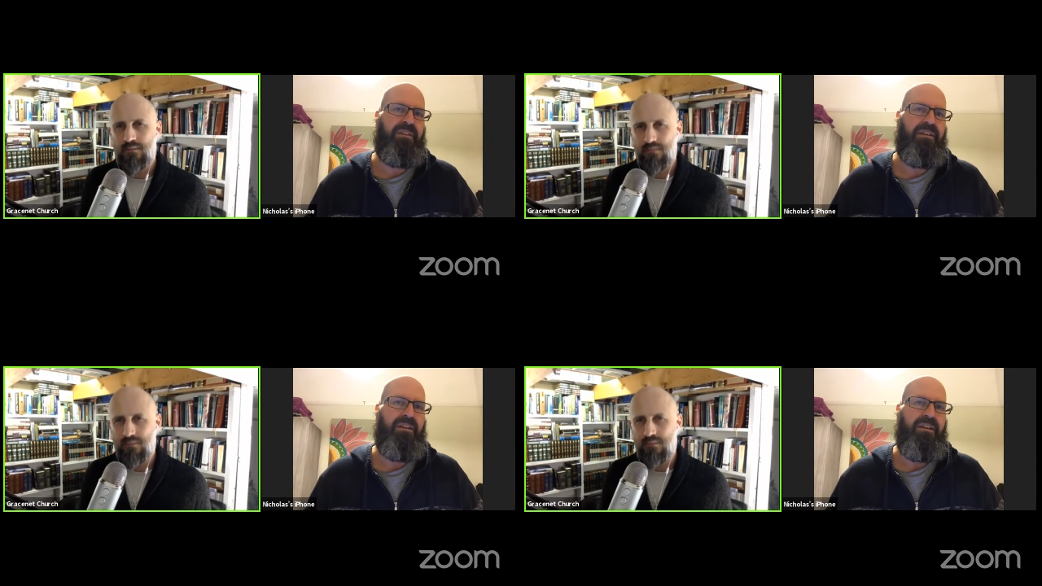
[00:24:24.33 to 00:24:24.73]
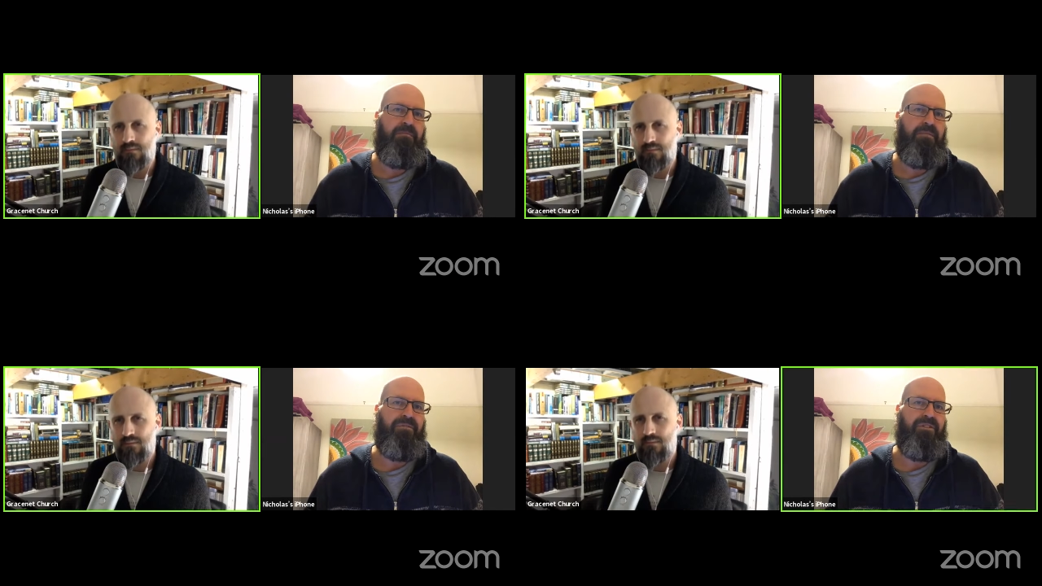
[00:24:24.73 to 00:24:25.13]
Speaker 1: Mm.
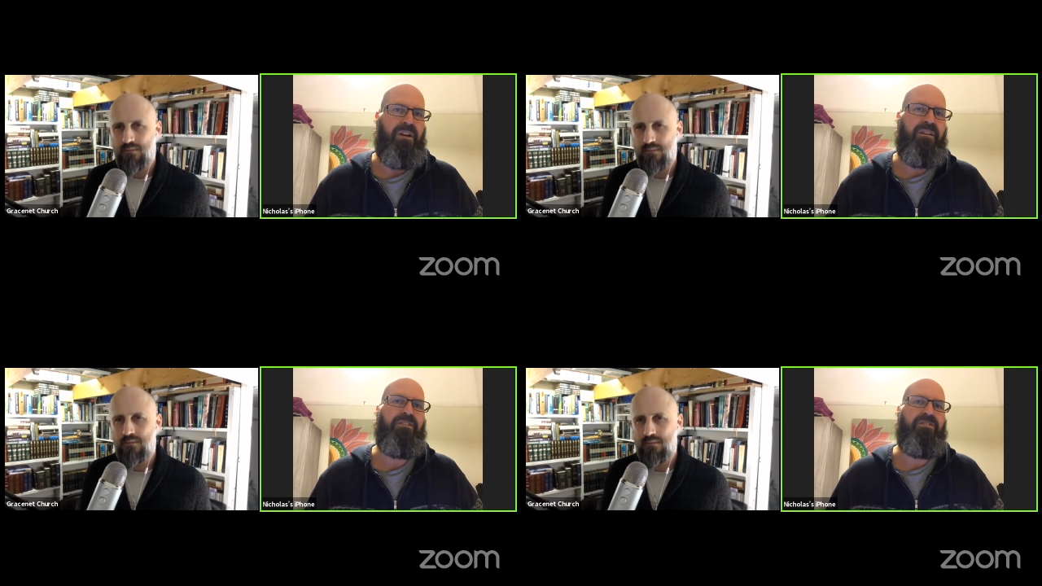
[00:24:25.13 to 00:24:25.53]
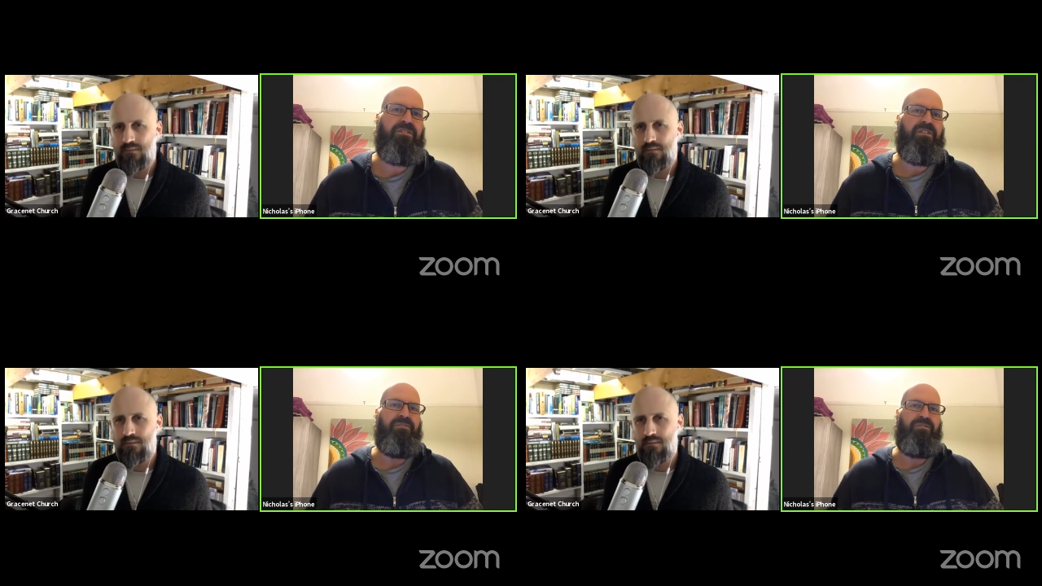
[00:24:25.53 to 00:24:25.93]
But if you don't look at
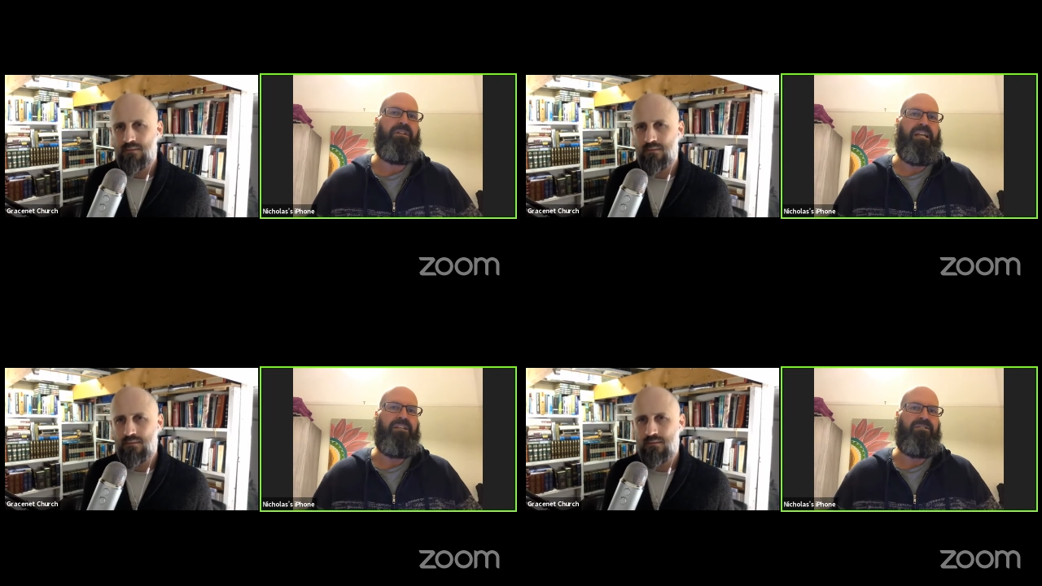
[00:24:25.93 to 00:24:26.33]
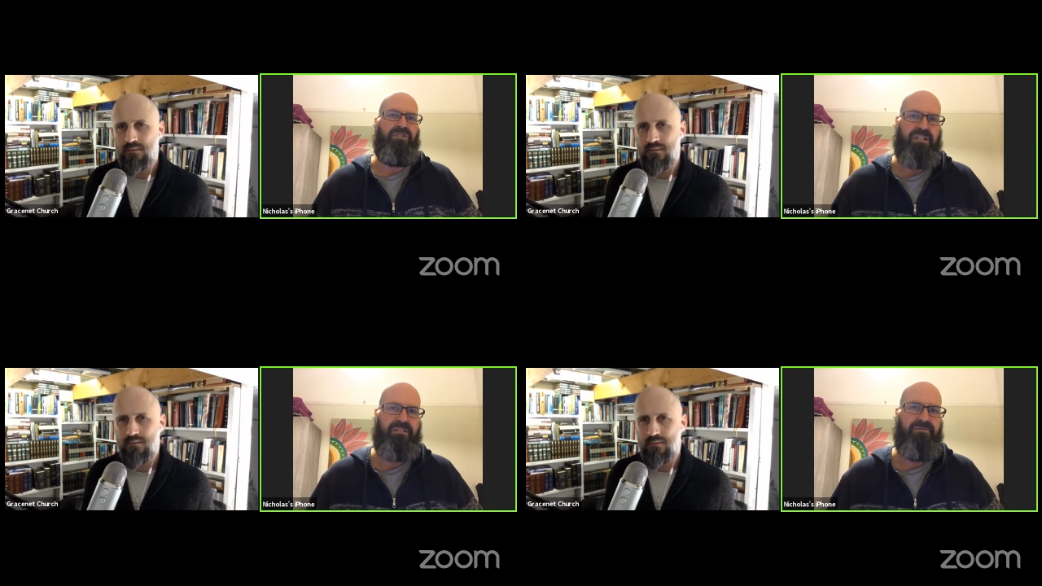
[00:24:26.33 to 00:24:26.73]
yourself through the lens of
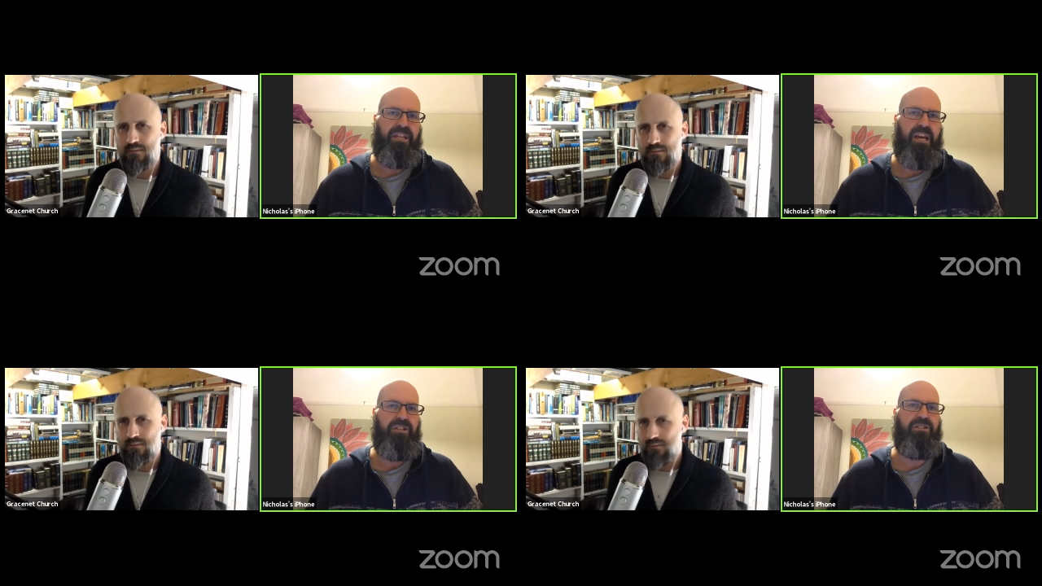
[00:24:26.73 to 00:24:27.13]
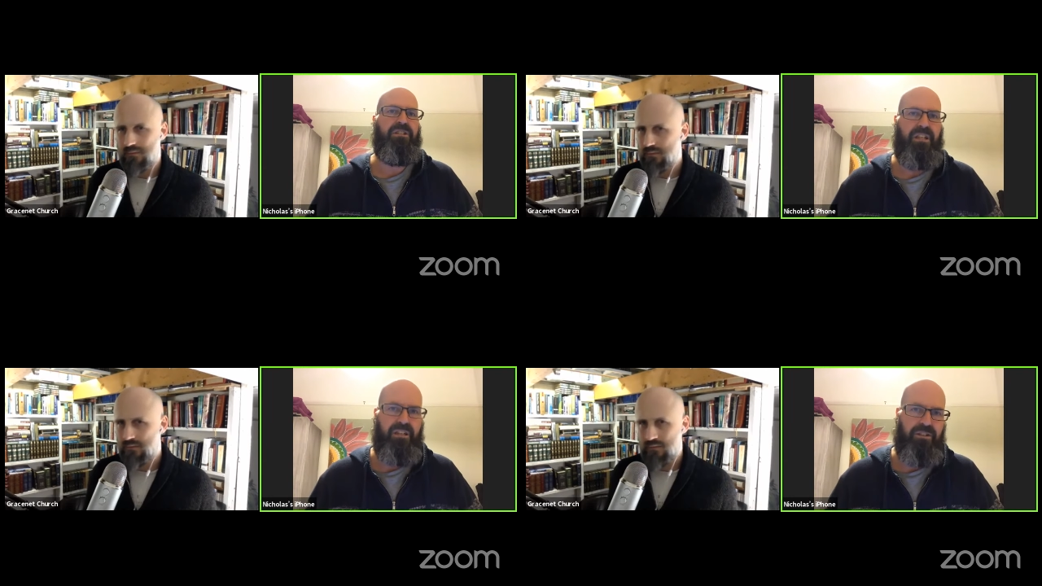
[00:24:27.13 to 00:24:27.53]

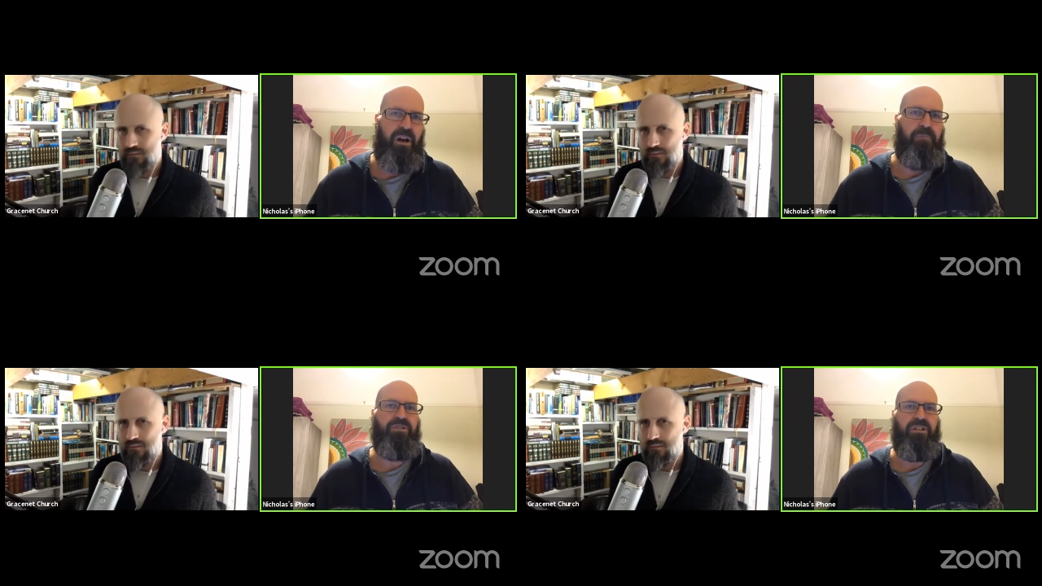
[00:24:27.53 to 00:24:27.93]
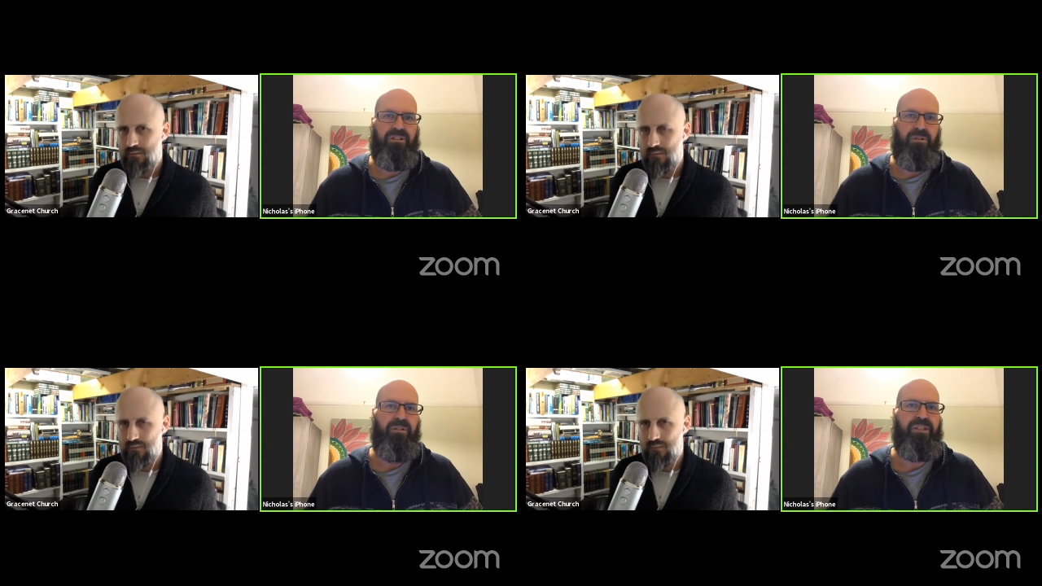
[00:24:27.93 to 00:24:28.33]
justification and adoption
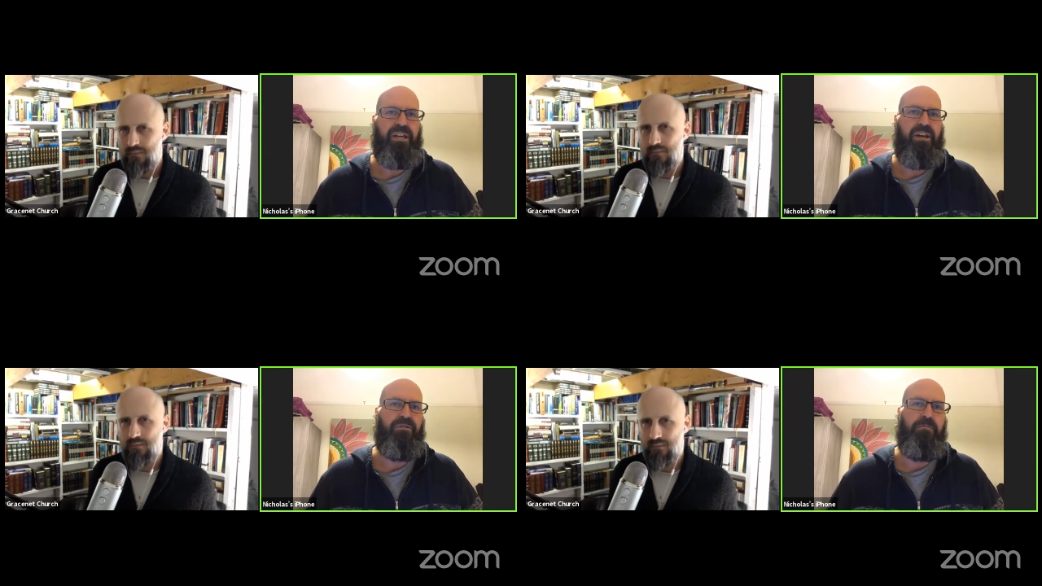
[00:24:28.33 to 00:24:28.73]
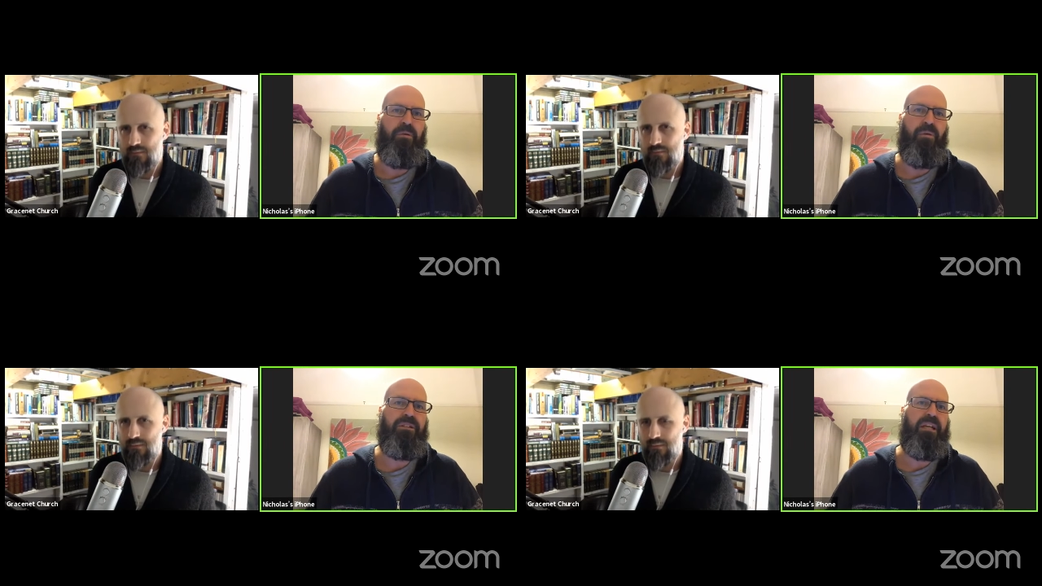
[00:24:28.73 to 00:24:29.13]
and all of the other
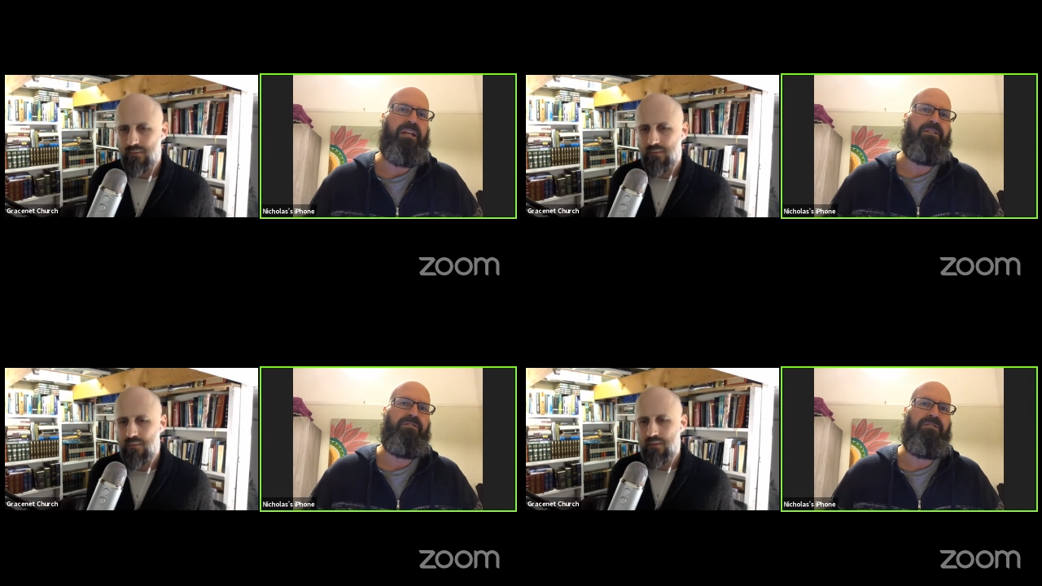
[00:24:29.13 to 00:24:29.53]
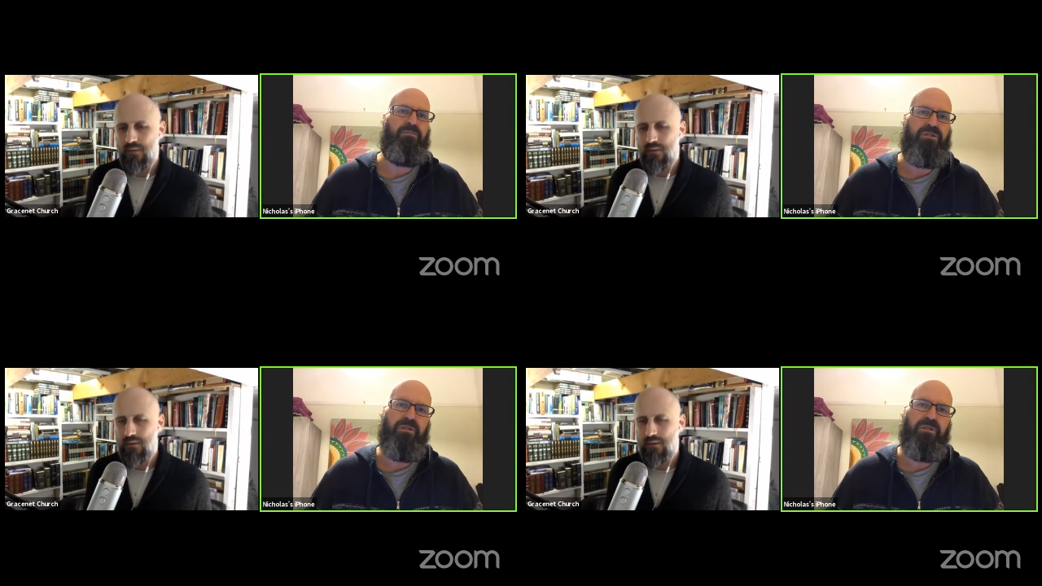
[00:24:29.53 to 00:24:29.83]
important lenses that we